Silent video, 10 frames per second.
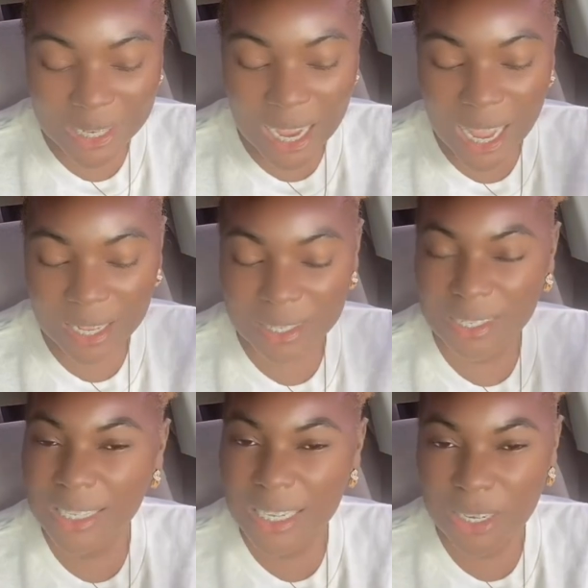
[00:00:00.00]
has
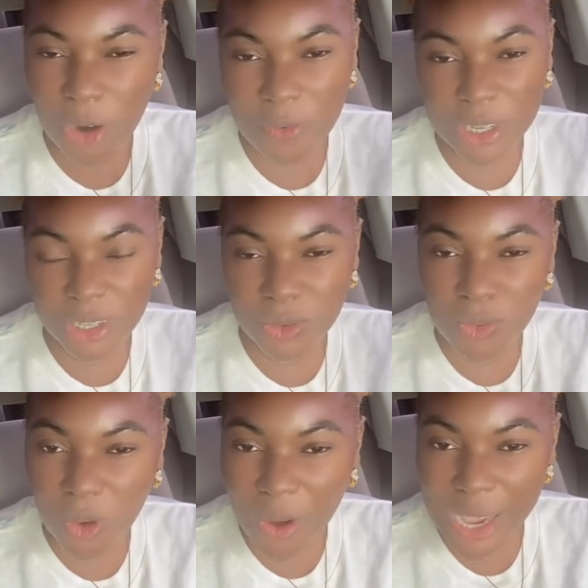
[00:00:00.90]
skin, or if it's
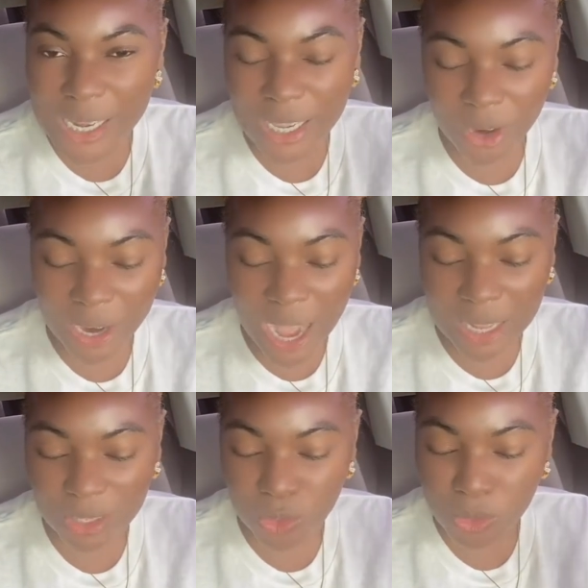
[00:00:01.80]
too oily or
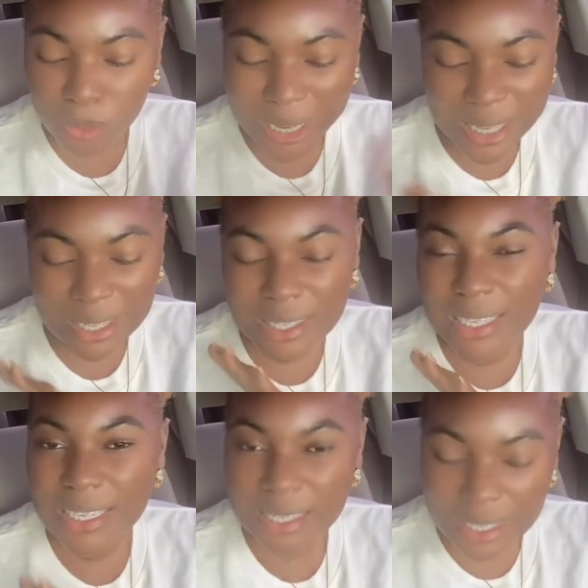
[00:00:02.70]
has too many
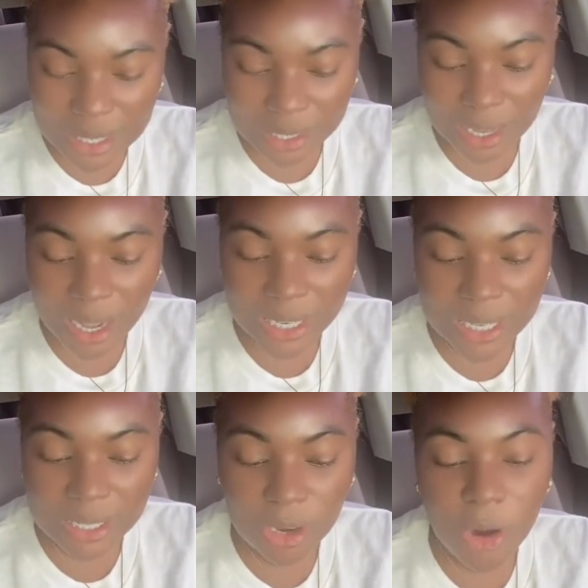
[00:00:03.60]
seasonings on
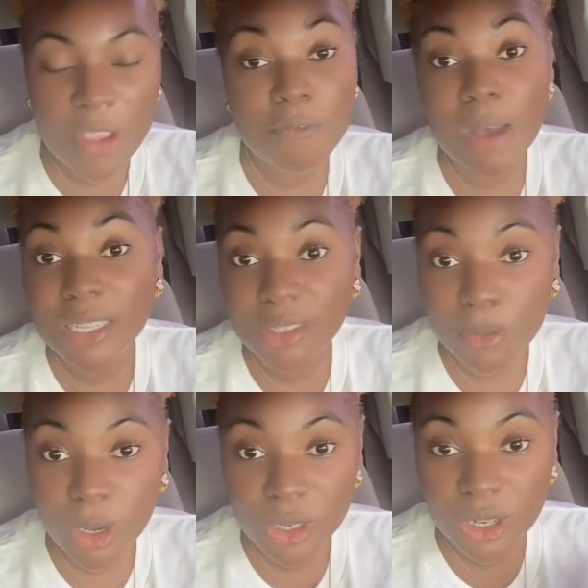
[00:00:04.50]
it, or if my
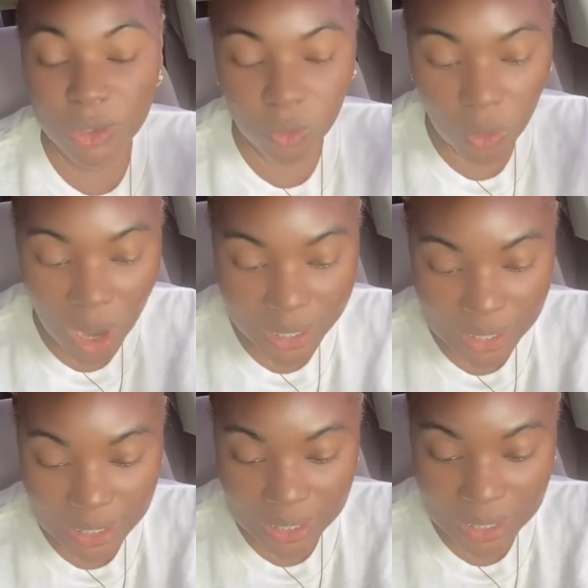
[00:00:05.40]
stomach doesn't
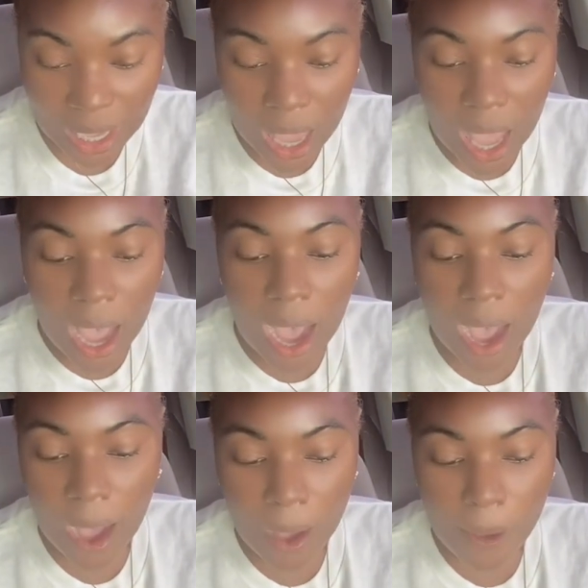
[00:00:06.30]
want it.
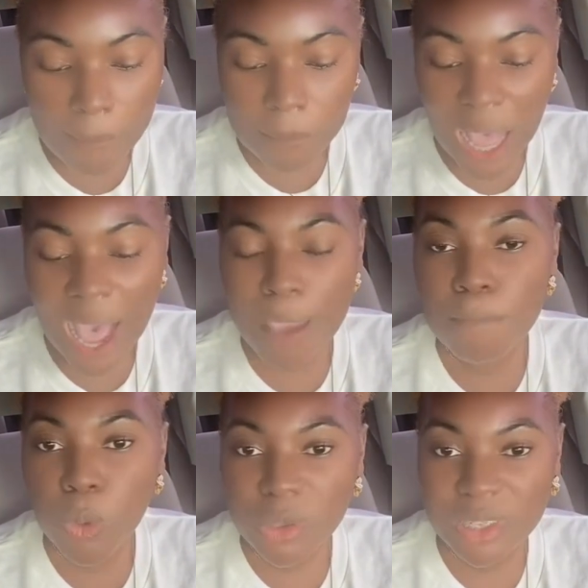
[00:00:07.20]
I
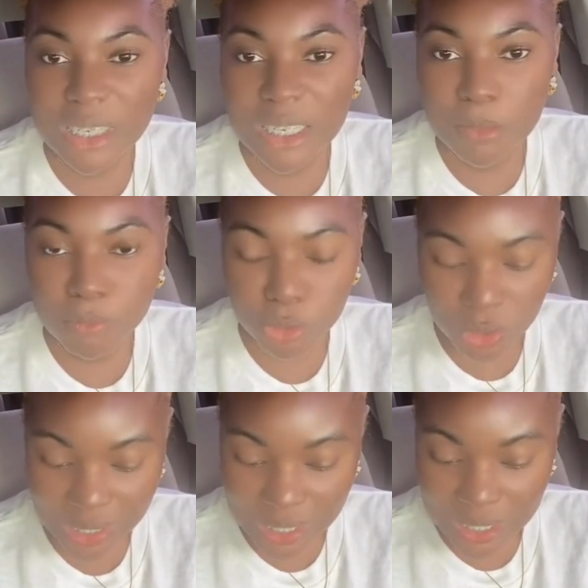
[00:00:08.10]
mostly eat
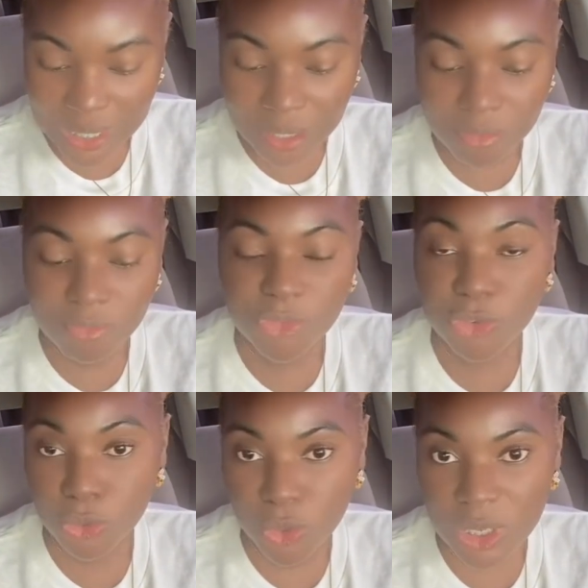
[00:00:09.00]
protein,
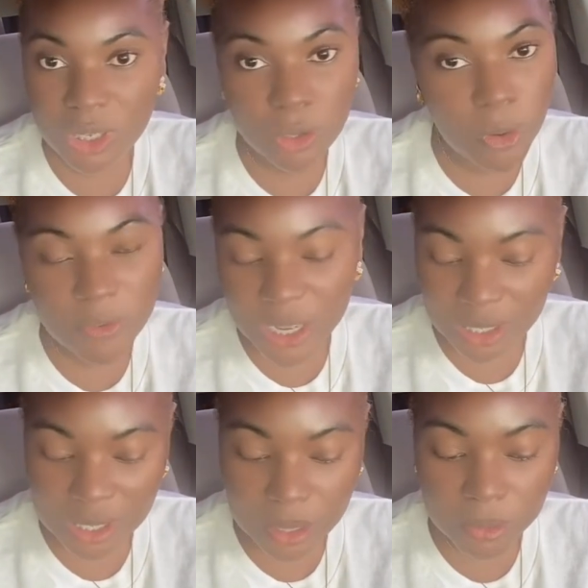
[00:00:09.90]
fruits, no
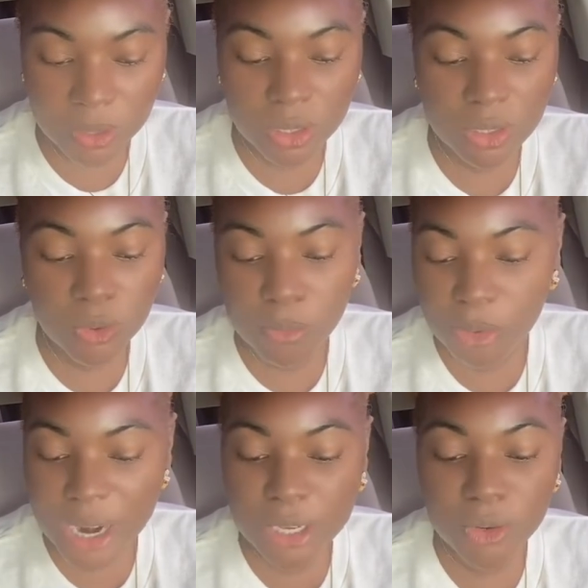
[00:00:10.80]
vegetables, no
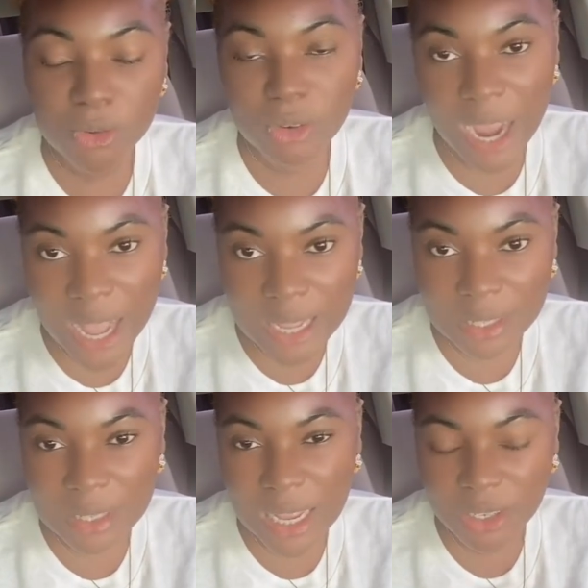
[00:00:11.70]
bread, no
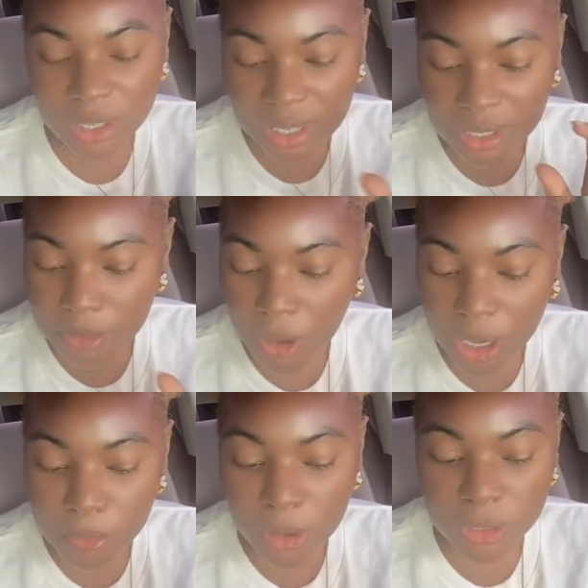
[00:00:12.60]
rice, and just a small
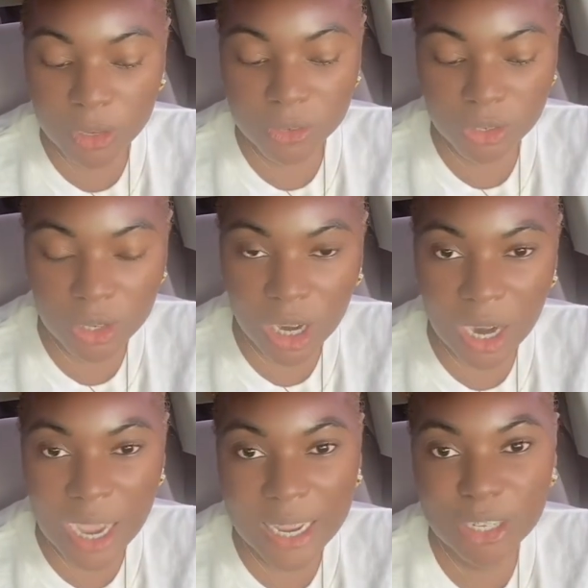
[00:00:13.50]
amount of sugar.
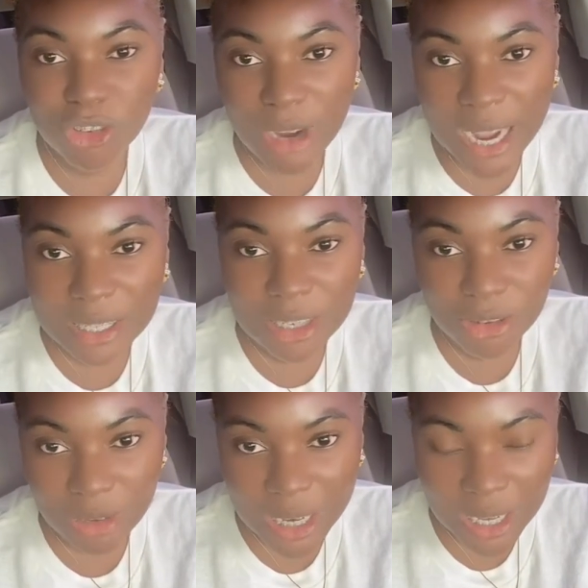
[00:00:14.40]
And I try to
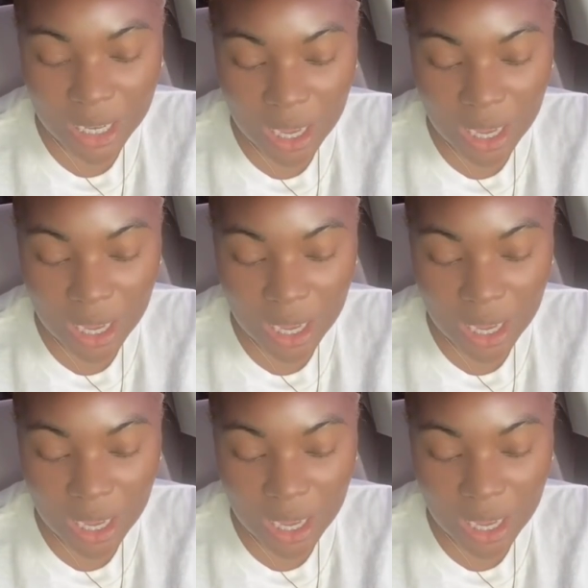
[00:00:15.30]
drink